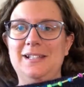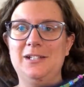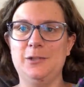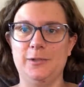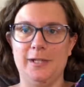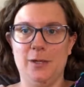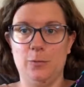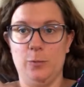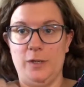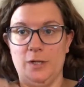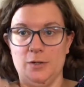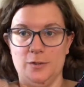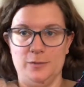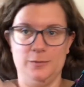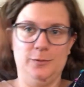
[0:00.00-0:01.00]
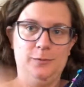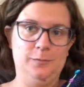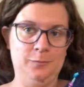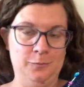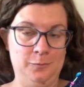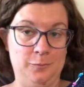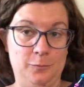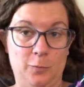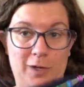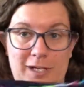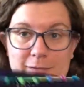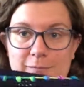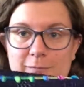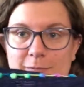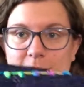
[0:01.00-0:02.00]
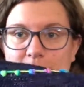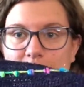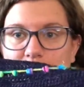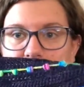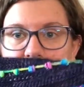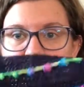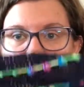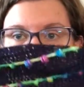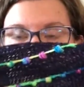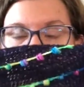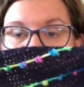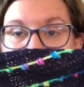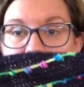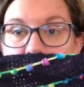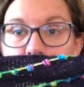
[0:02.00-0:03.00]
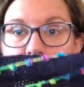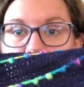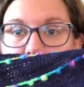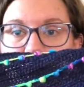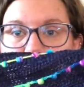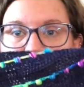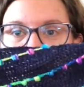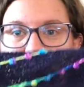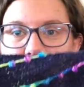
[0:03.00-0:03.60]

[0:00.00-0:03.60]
doing that weird white yellow thing with the wall.